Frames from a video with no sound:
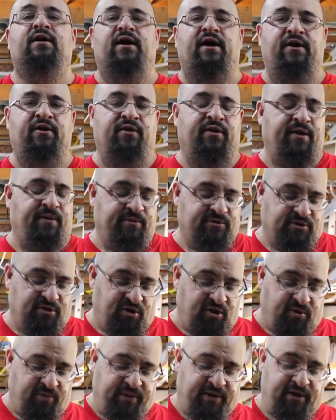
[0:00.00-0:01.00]
I know that was a
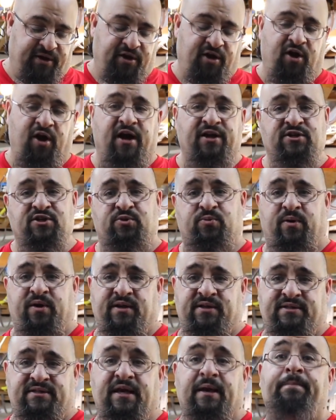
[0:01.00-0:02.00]
long way to go. I just
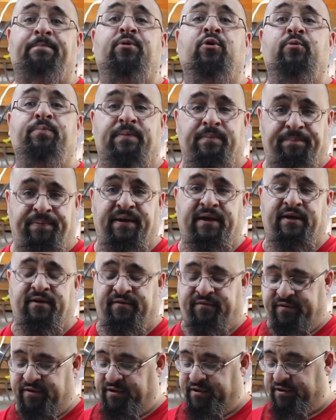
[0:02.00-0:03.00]
want to say poop and pee in
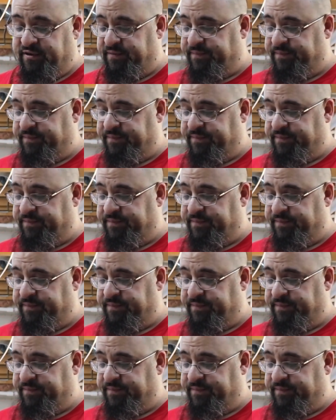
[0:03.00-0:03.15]
a video.